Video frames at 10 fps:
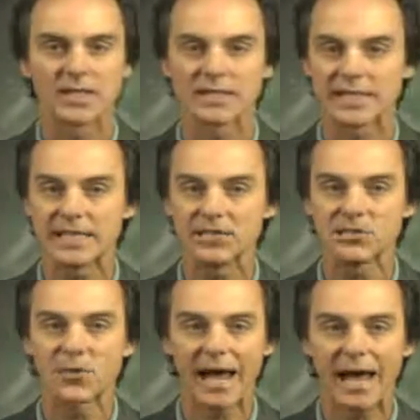leading
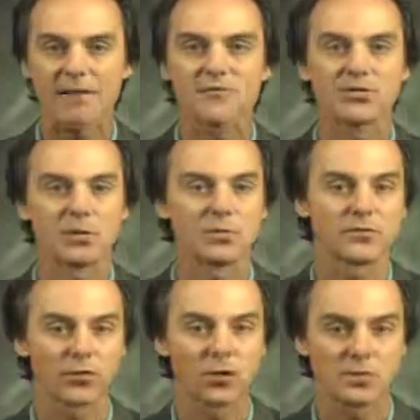to half the number
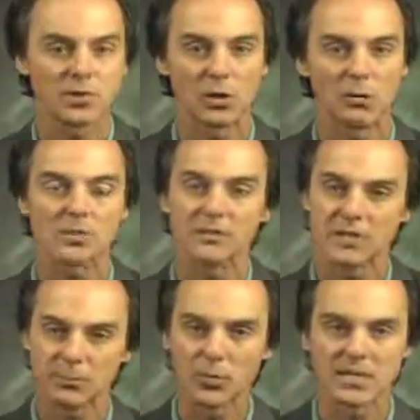of chromosomes of a
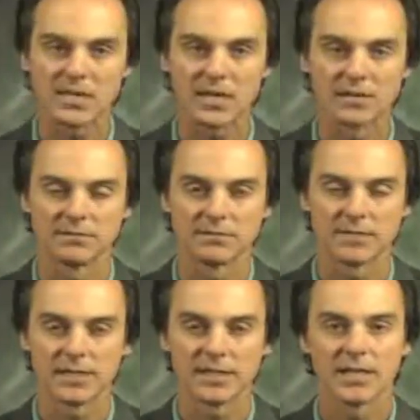diploid cell.
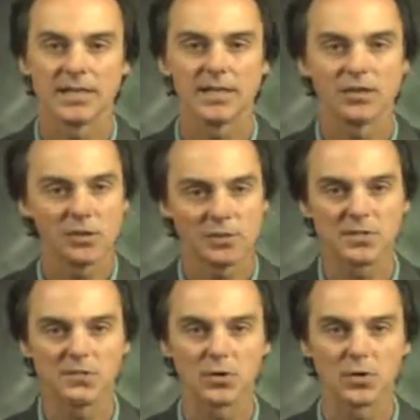In humans,
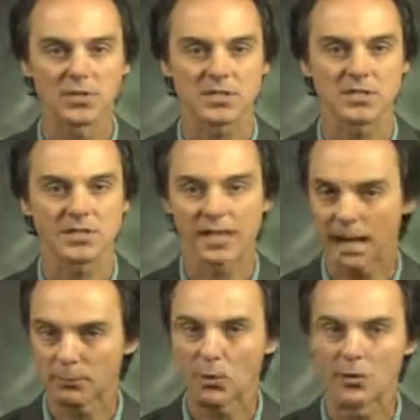of course, the
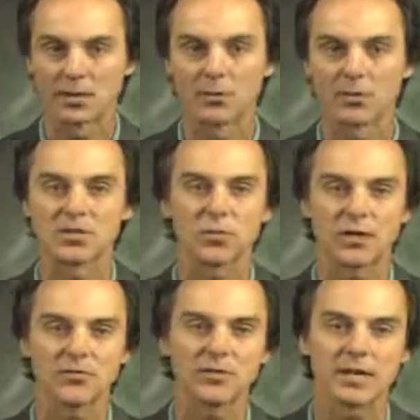haploid number is
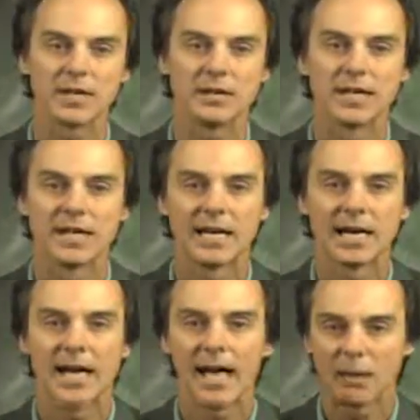23.
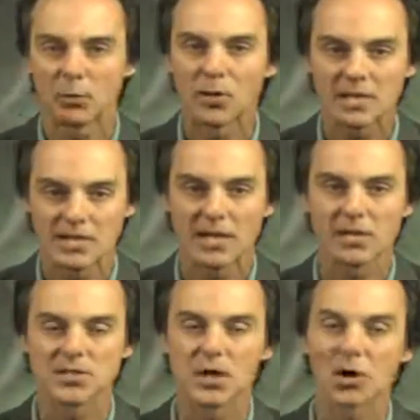Haploid
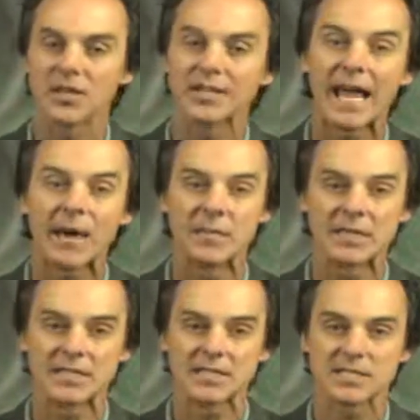cells are the
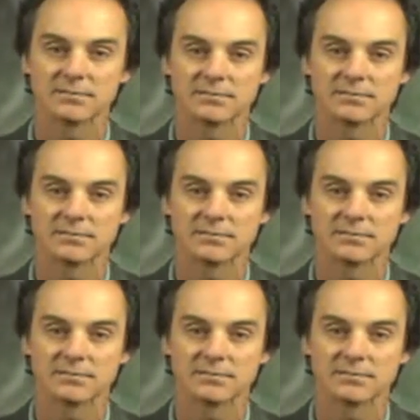gametes.